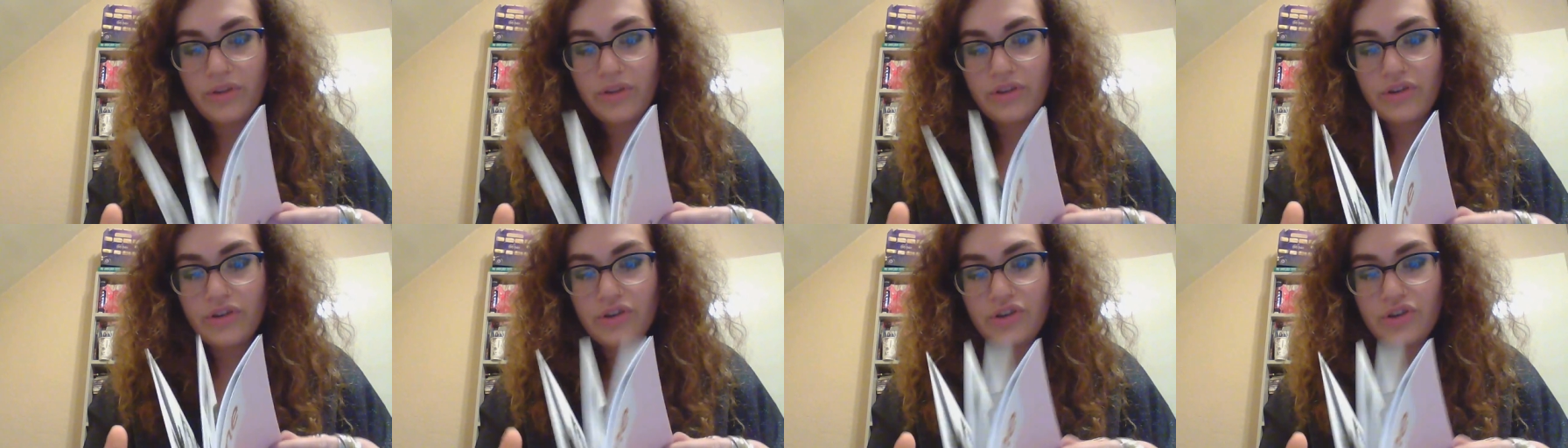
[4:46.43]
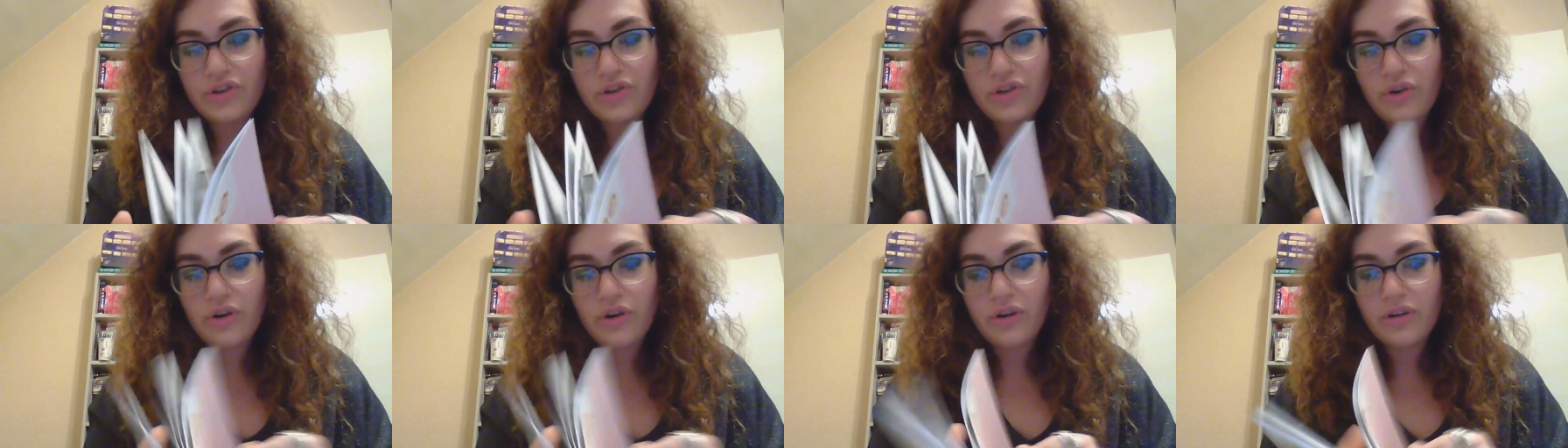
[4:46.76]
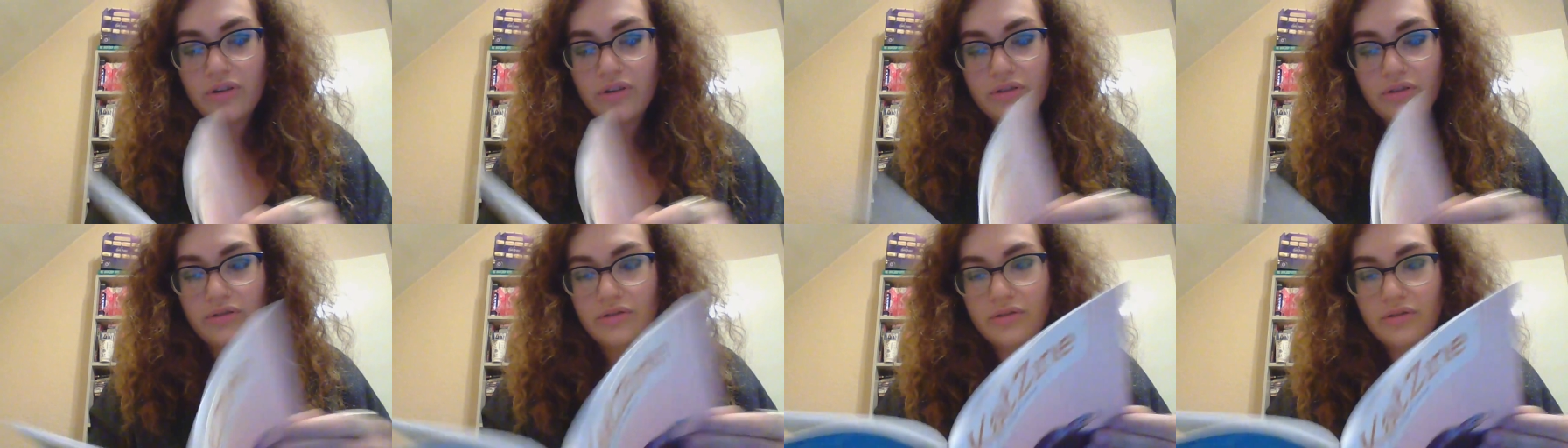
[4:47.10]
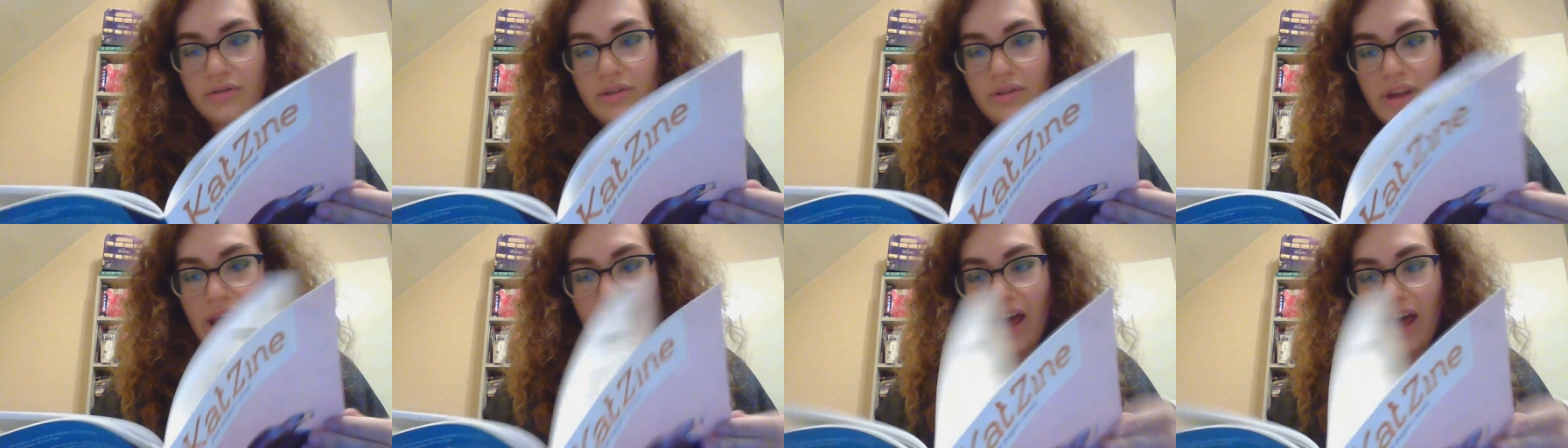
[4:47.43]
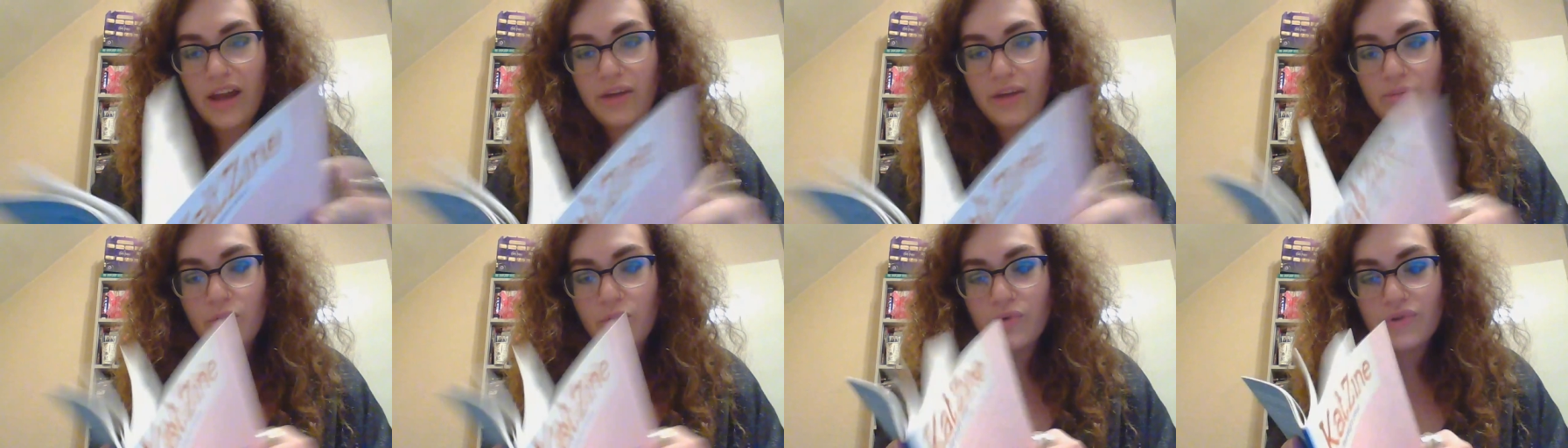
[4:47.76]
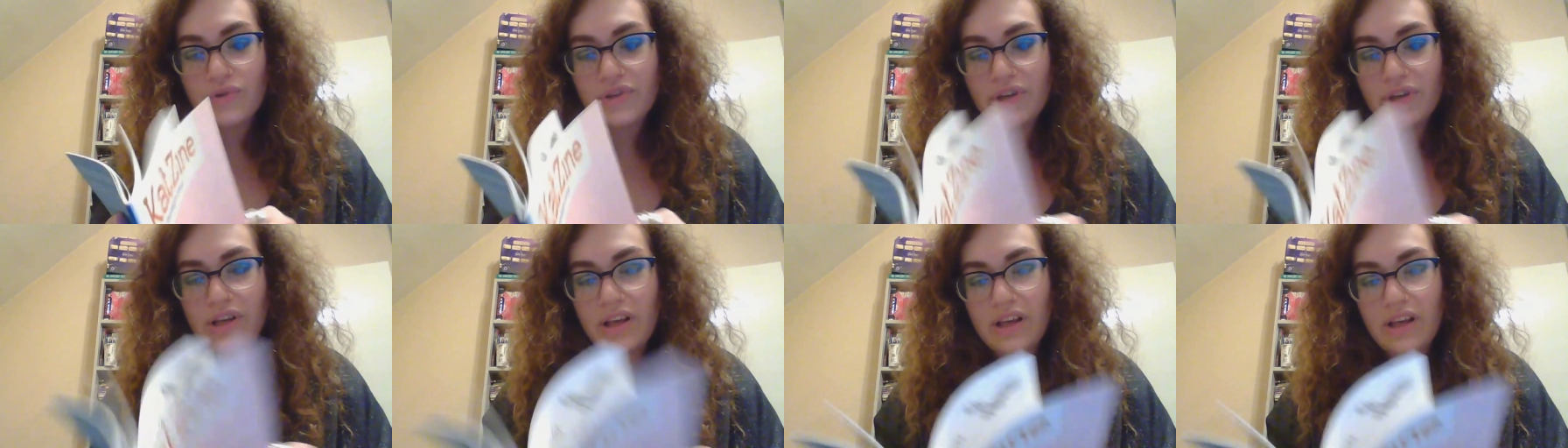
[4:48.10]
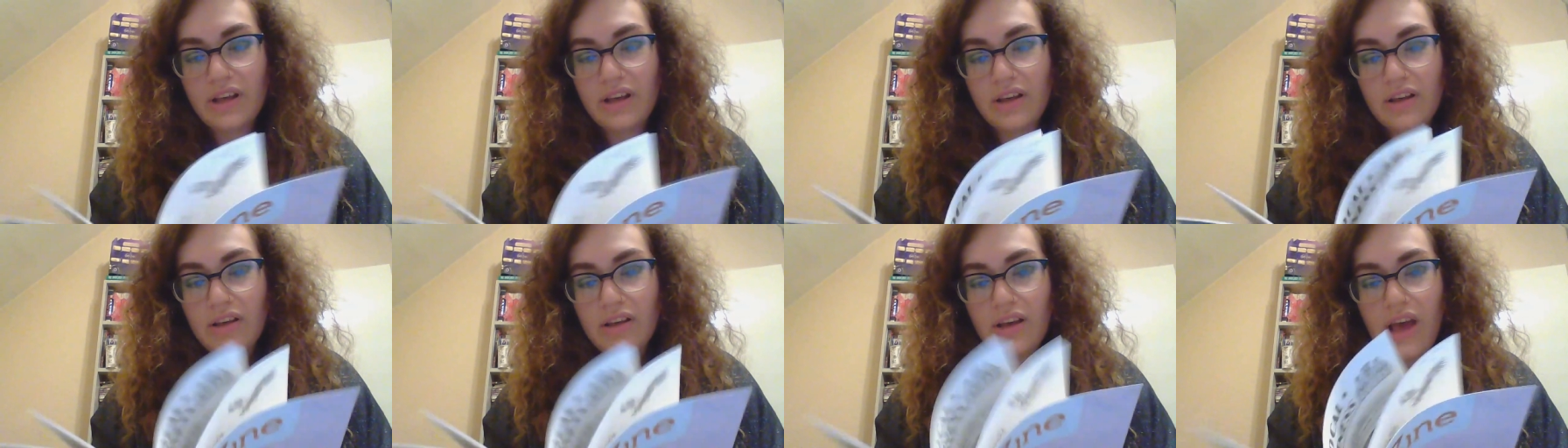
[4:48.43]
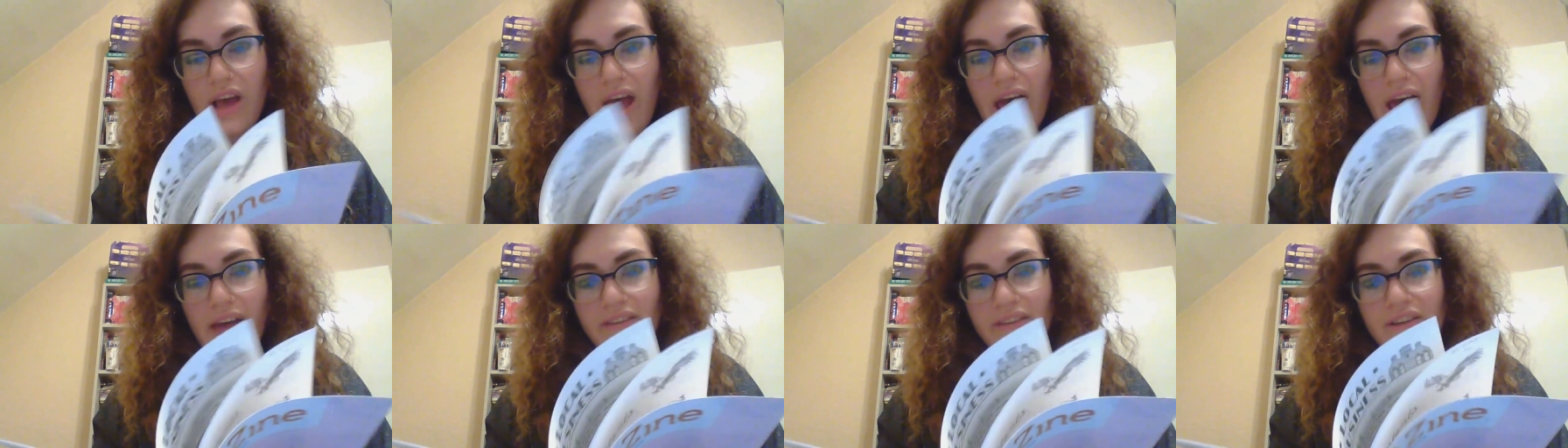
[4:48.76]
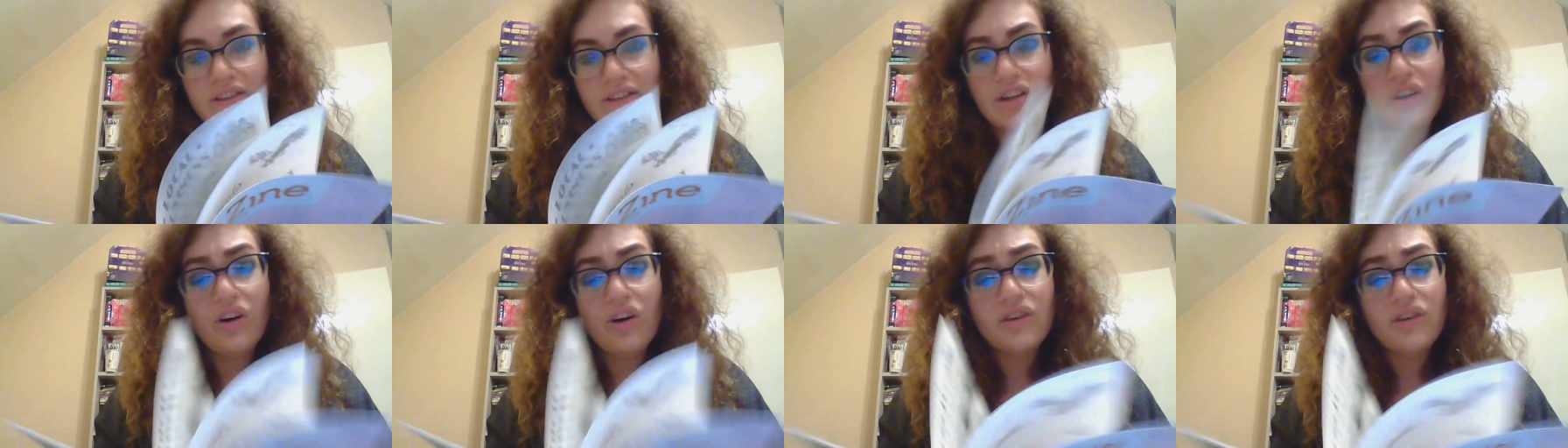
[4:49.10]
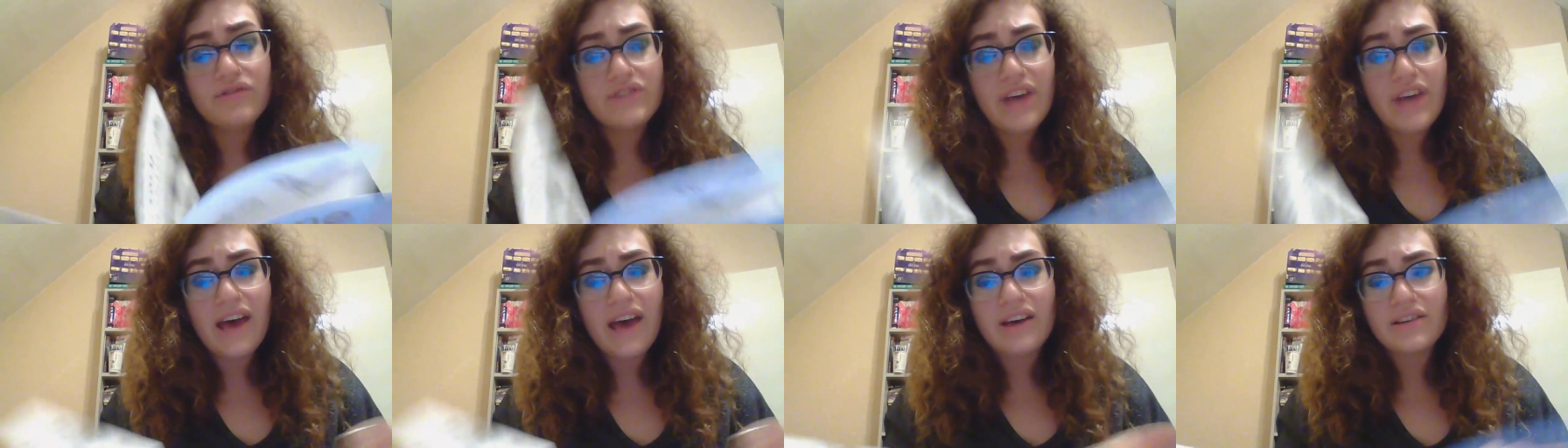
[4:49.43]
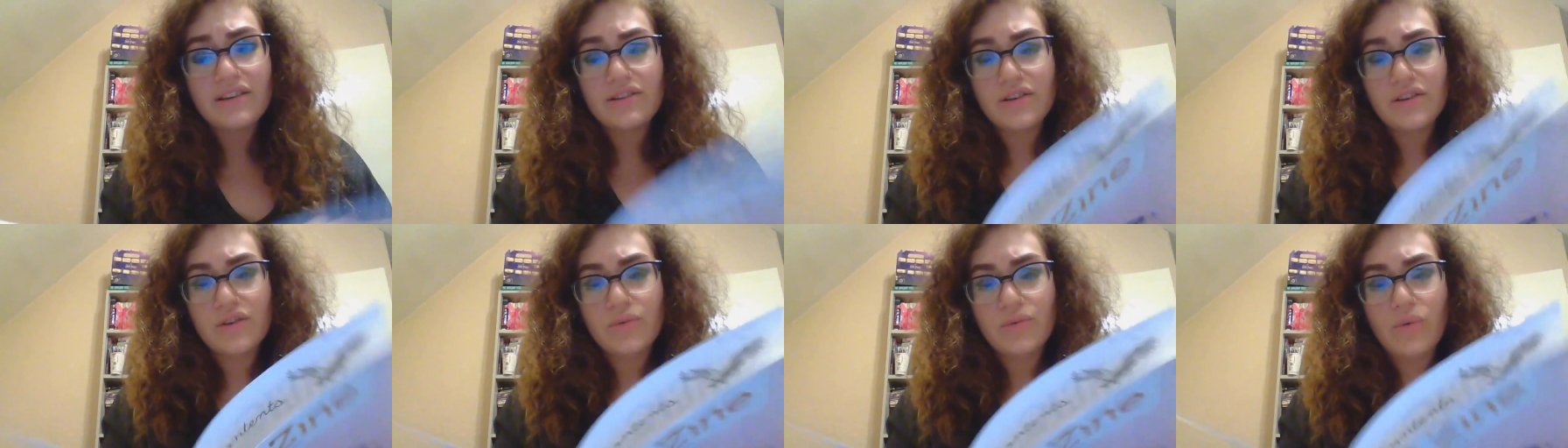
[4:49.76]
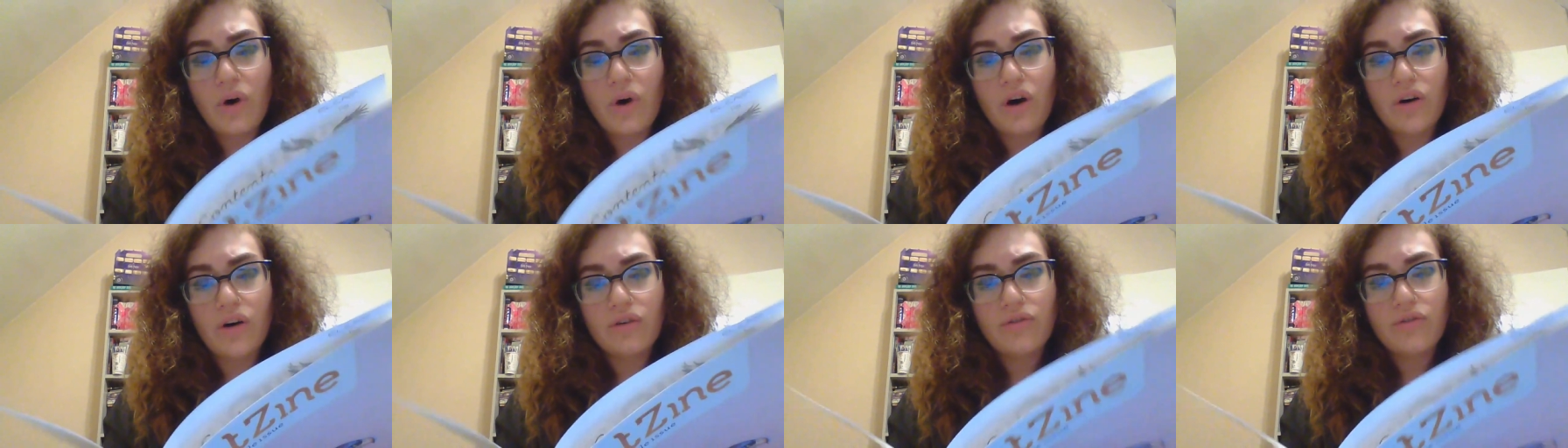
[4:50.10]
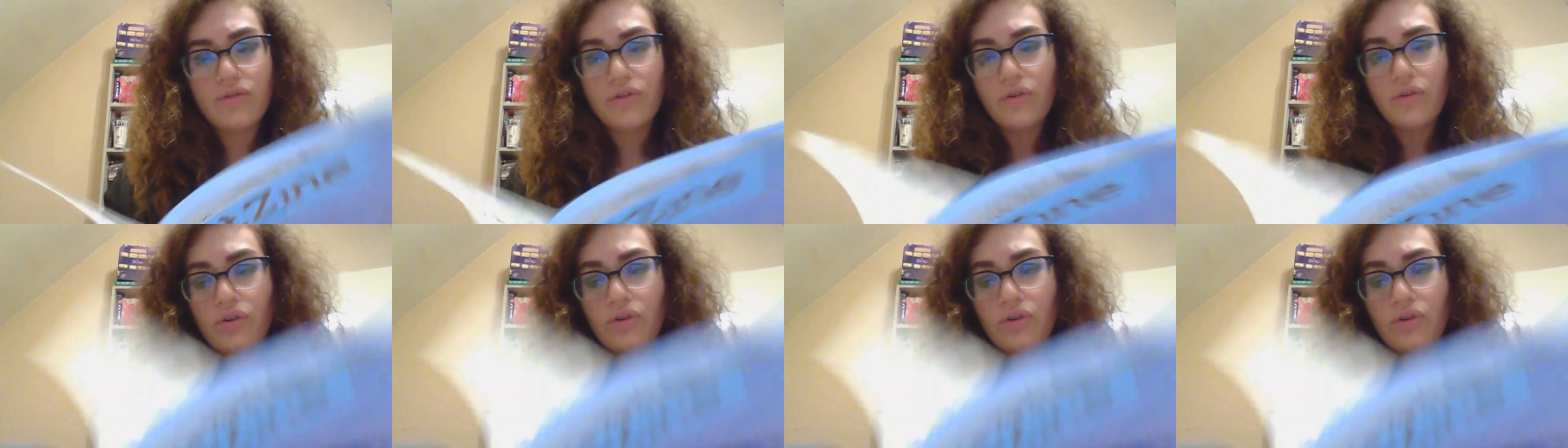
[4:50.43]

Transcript: Then she's got animals in here, and there's a lot of text as well for